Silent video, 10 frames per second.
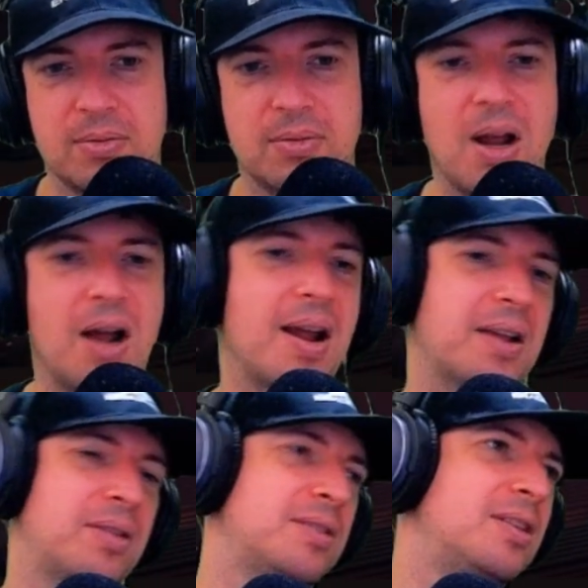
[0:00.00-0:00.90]
Yeah,
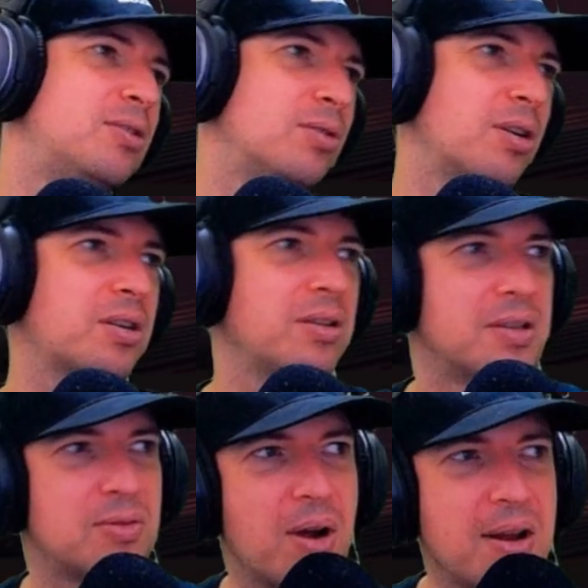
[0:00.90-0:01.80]
like the C2
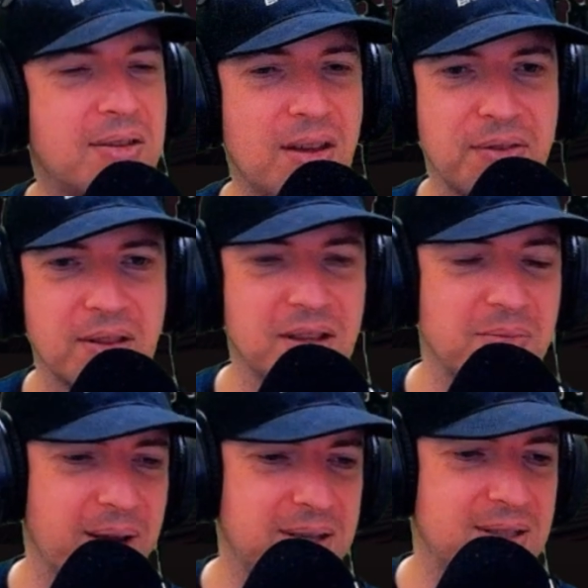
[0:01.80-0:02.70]
Hercules, right? It definitely
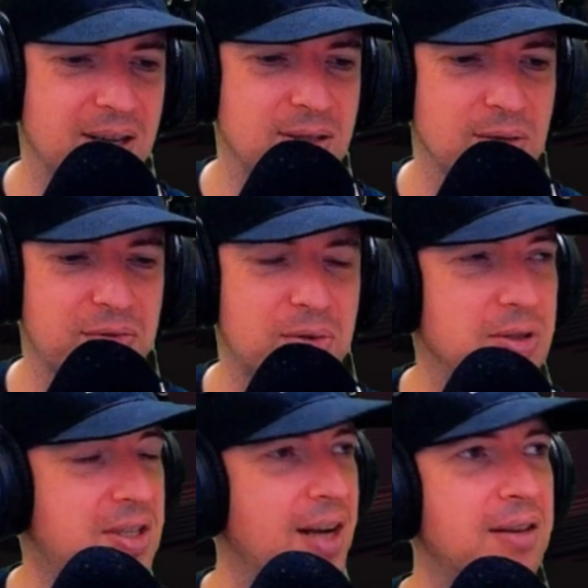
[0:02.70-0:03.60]
makes sense, of
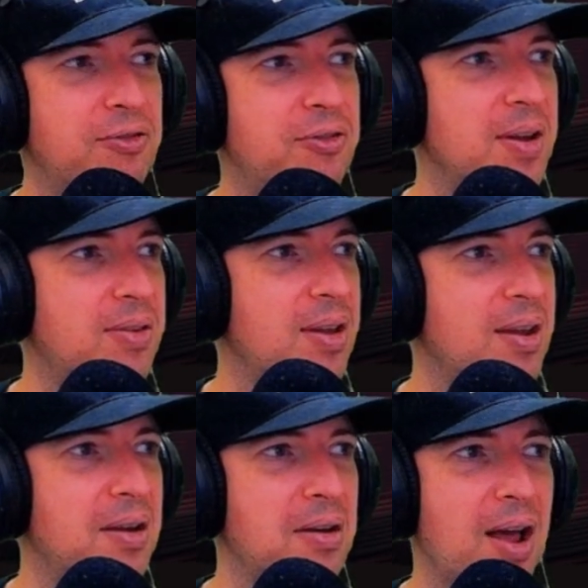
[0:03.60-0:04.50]
course. Can it fit
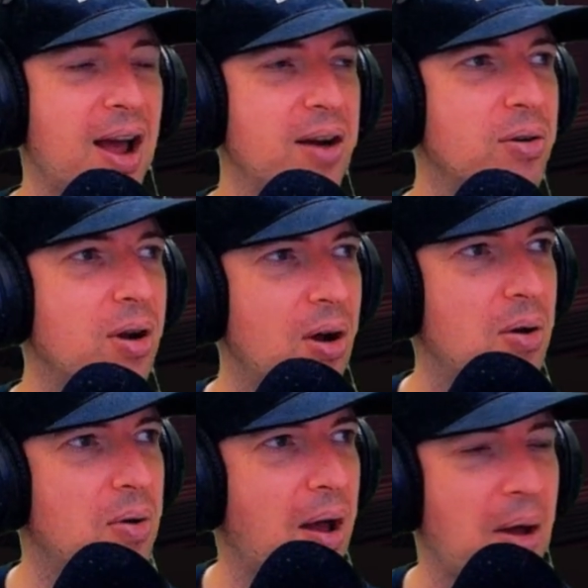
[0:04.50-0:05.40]
in, I don't
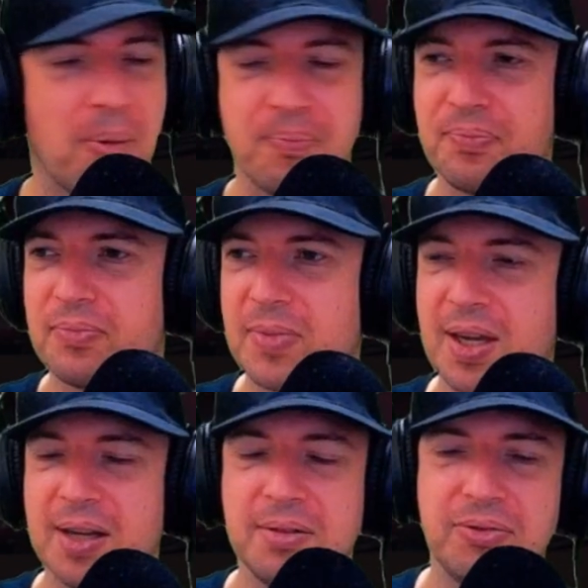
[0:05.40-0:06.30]
know,
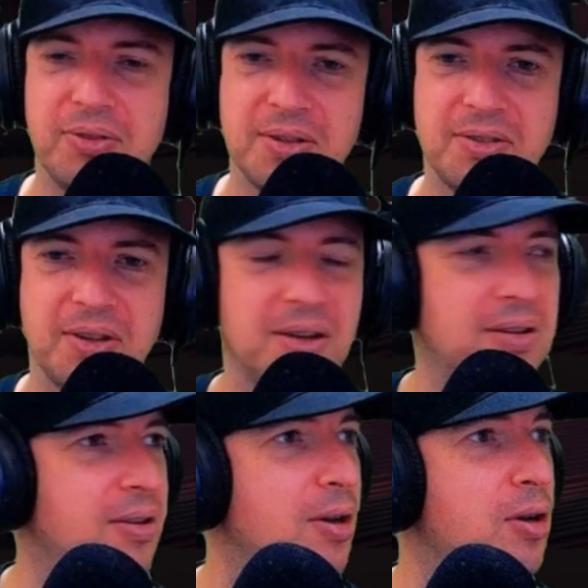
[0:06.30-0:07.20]
can it fit
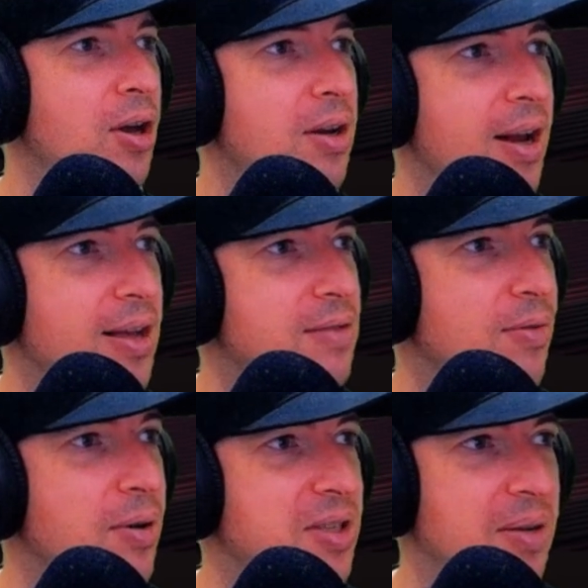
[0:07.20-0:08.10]
in a Cutlass,
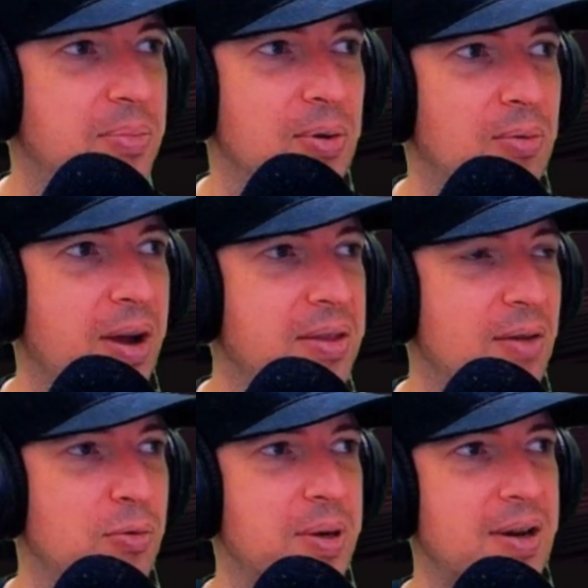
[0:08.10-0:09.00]
for example, right? That
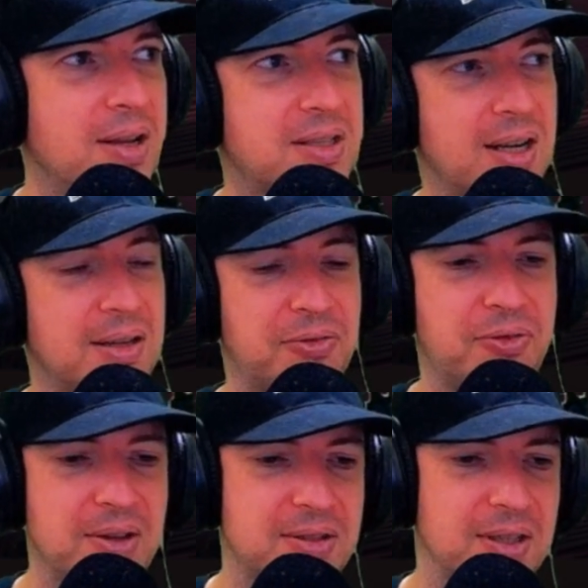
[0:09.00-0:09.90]
would be nice. Can it
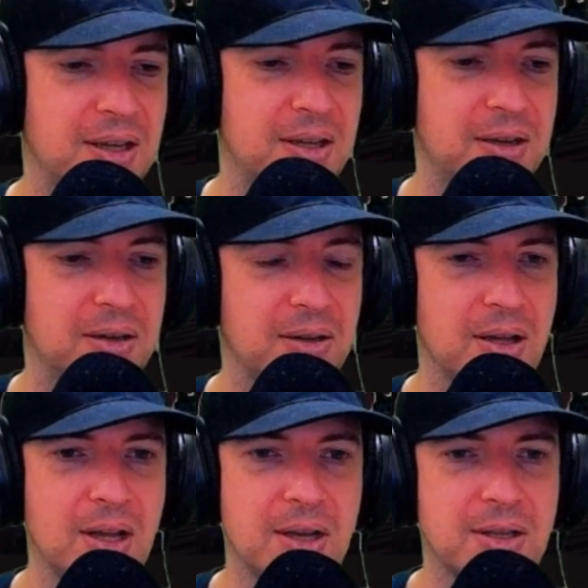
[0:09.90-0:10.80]
fit in,
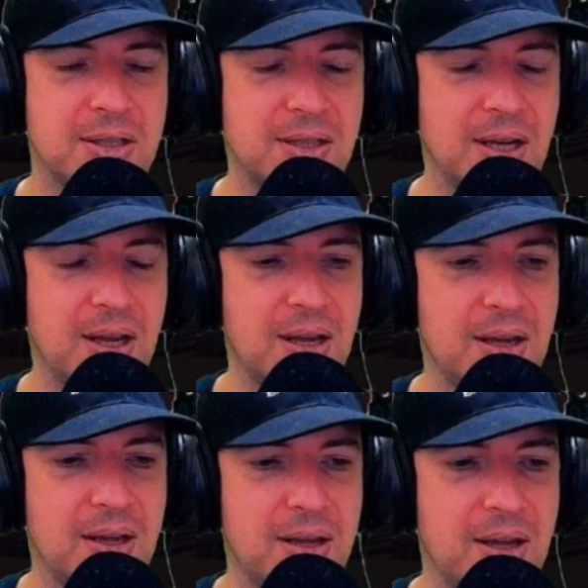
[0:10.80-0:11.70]

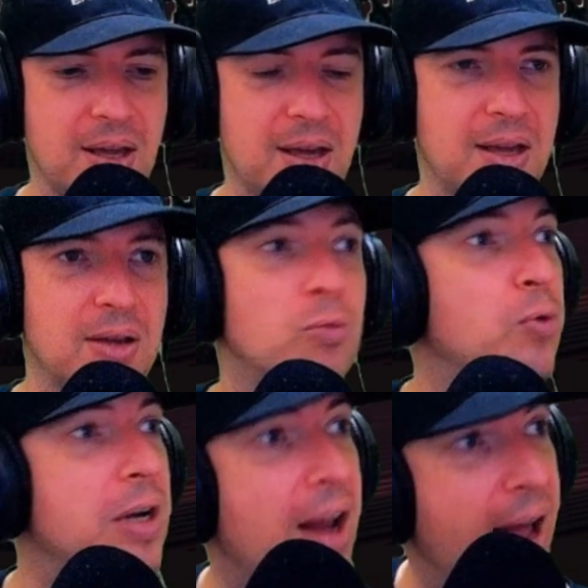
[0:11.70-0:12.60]
say, a
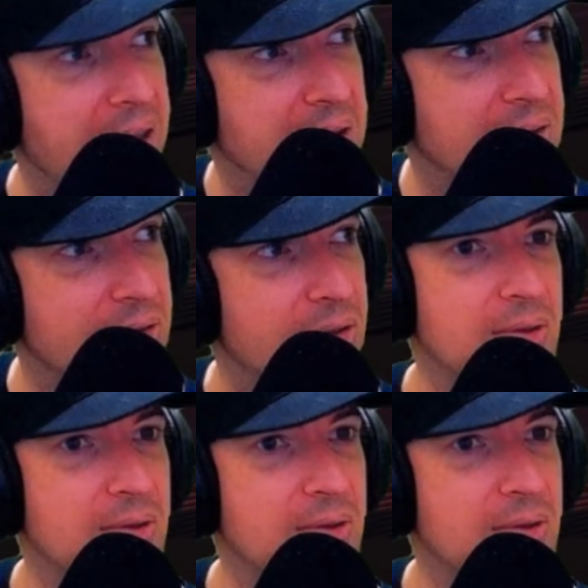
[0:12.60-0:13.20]
Reliant?